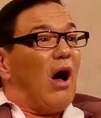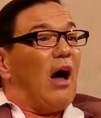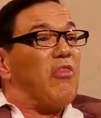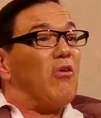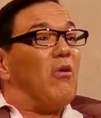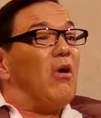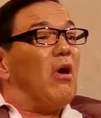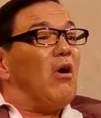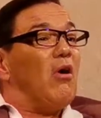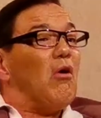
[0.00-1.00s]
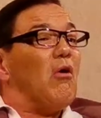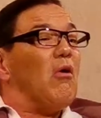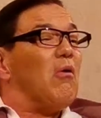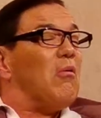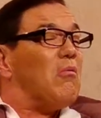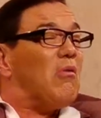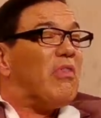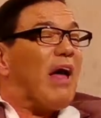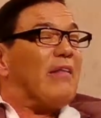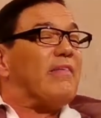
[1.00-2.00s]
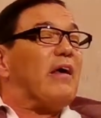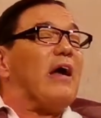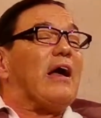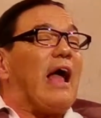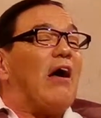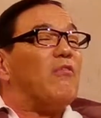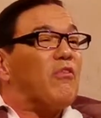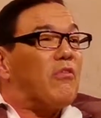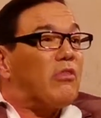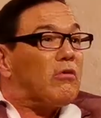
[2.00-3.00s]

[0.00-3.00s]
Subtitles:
I thought, well, that accounts for the